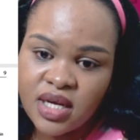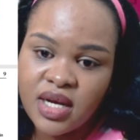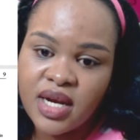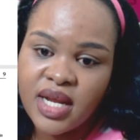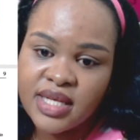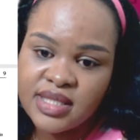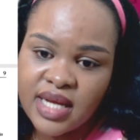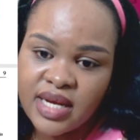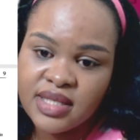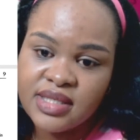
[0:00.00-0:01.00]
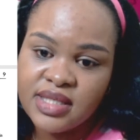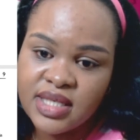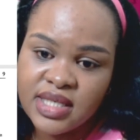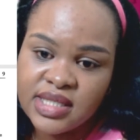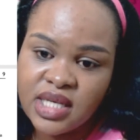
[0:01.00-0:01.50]
unless and
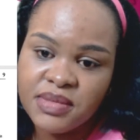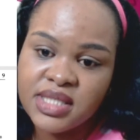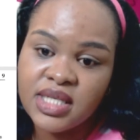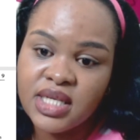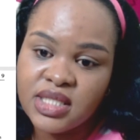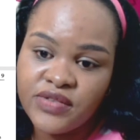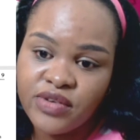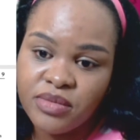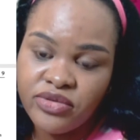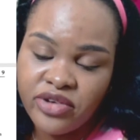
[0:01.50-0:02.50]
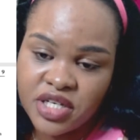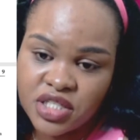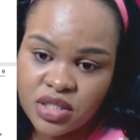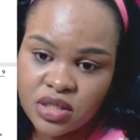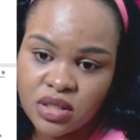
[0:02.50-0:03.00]
until his name is deleted from the
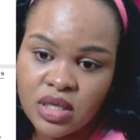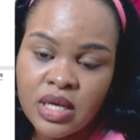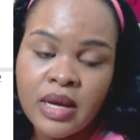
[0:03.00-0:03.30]
register.